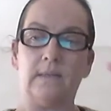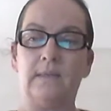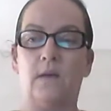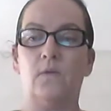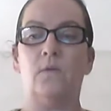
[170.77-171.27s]

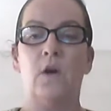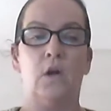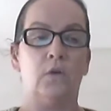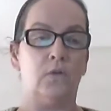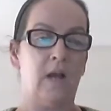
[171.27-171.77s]
So
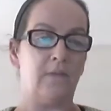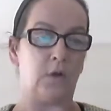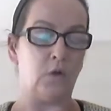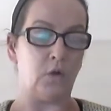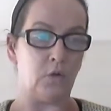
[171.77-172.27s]
you have
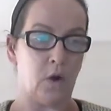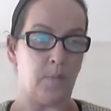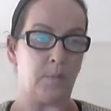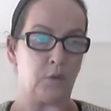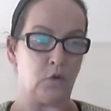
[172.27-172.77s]
a good
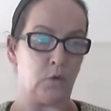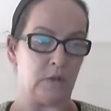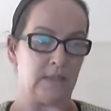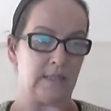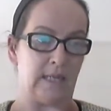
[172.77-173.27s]

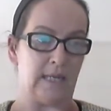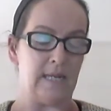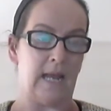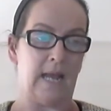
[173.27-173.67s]
opportunity